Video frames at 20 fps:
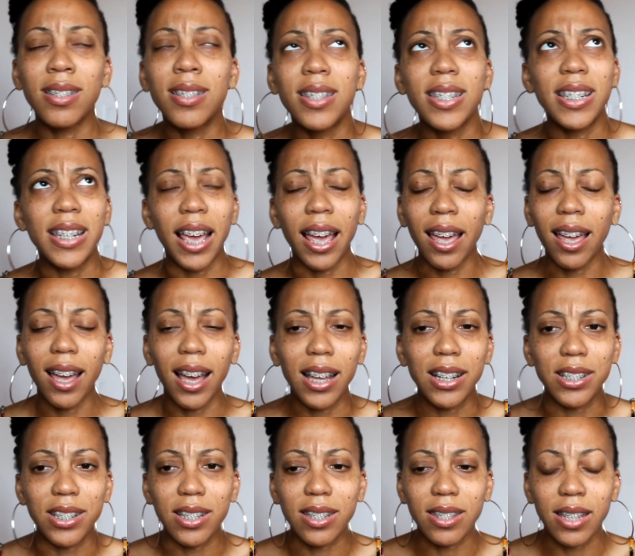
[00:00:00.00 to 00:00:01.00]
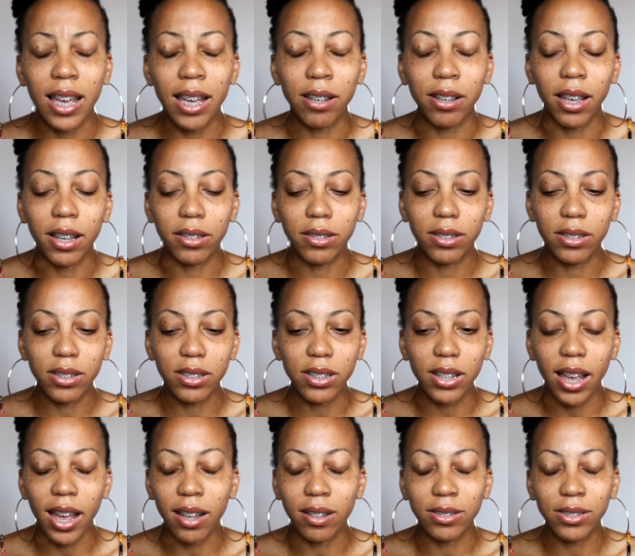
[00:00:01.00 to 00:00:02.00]
today, I just, I, I,
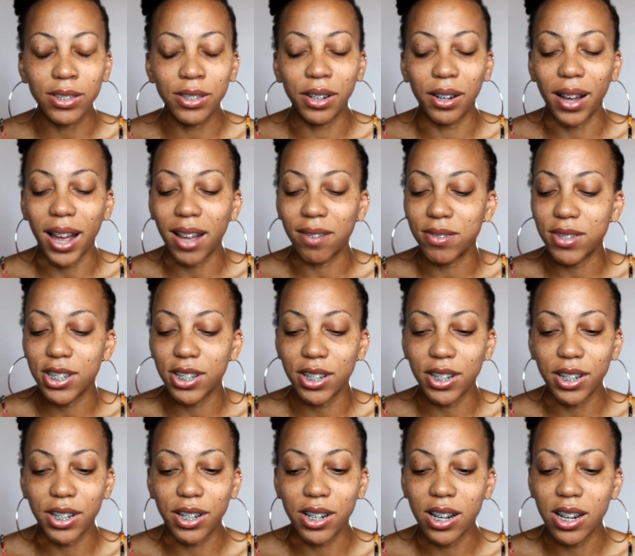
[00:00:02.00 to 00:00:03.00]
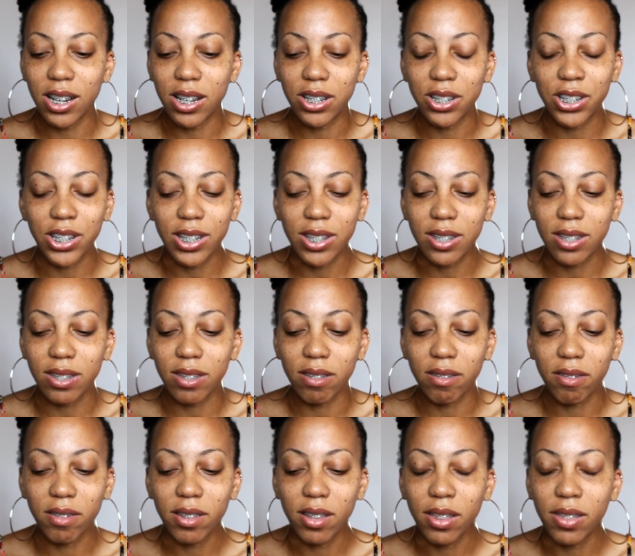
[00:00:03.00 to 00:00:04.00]
you know, after just
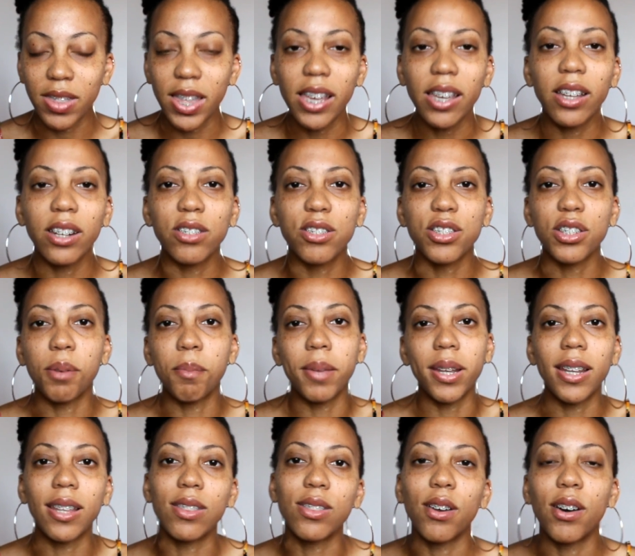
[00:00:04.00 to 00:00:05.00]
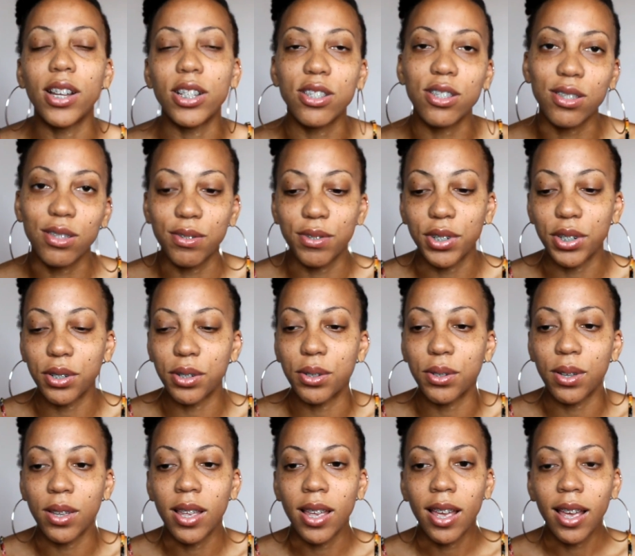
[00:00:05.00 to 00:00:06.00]
thinking so many thoughts
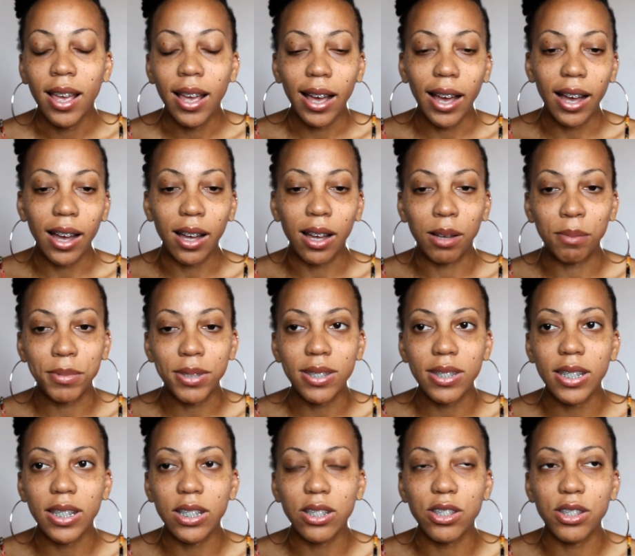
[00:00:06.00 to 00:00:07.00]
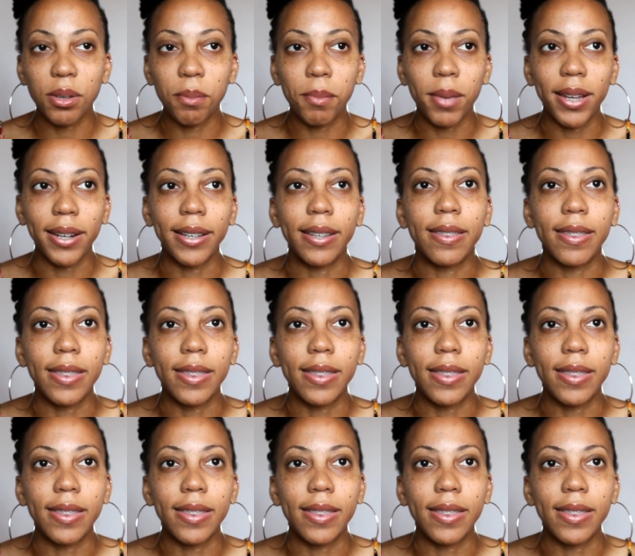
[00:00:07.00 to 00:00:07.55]
through, um, seeing so many